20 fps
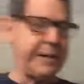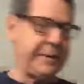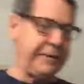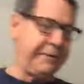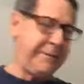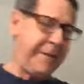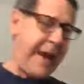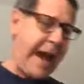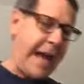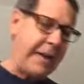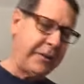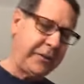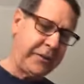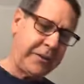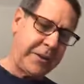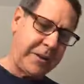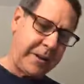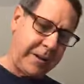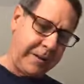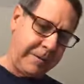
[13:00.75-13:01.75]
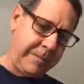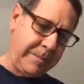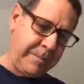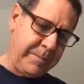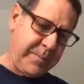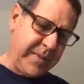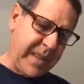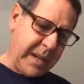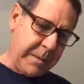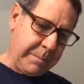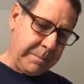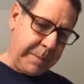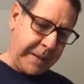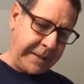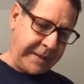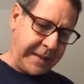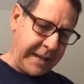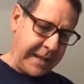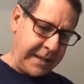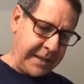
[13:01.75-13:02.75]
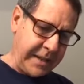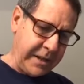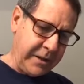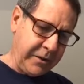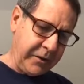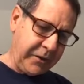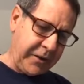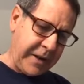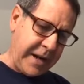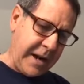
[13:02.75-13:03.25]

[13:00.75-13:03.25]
it faster. But then there's an